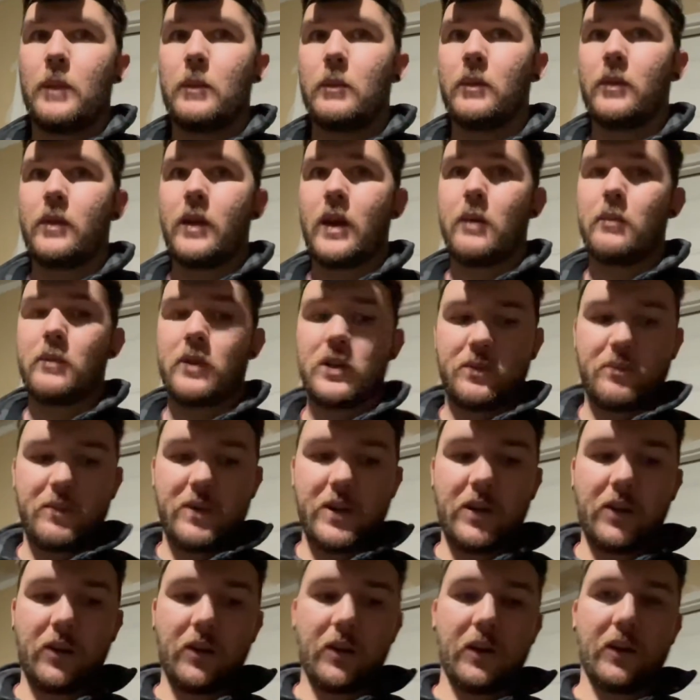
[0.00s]
that much
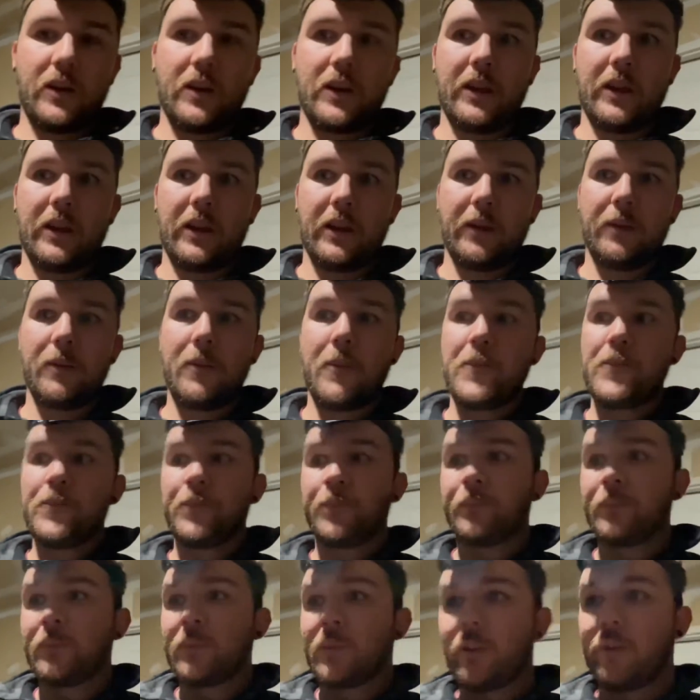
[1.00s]
better at
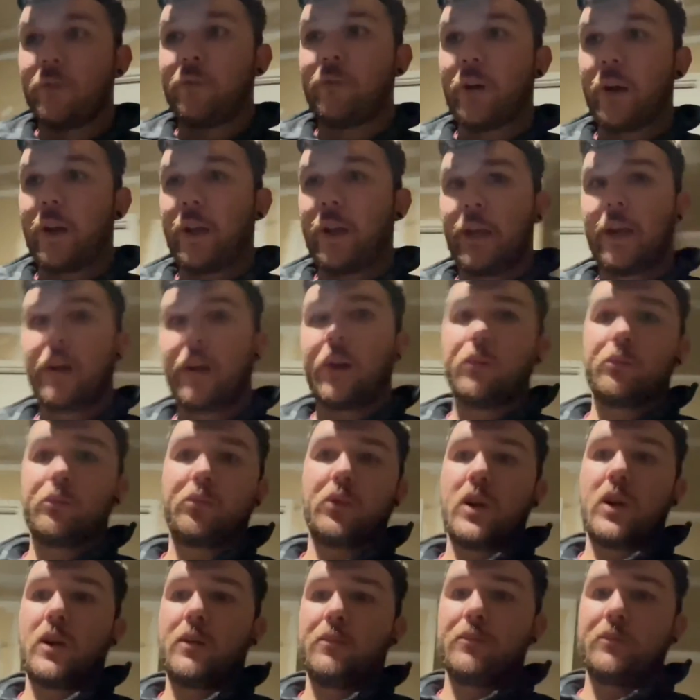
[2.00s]
finding out
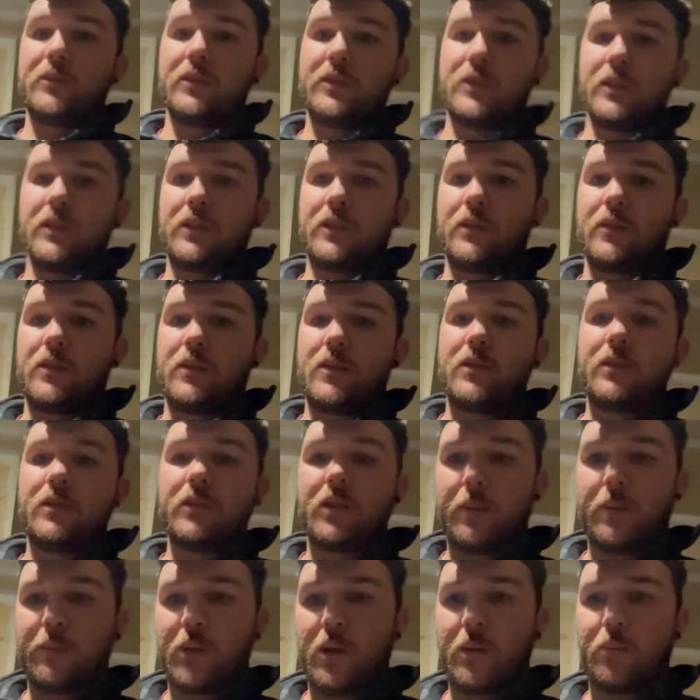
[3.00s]
problems and
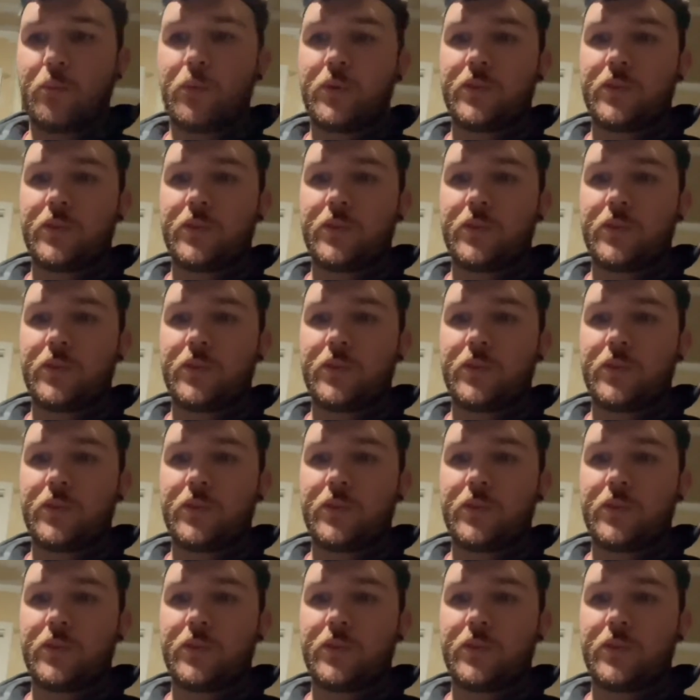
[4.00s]
coming up with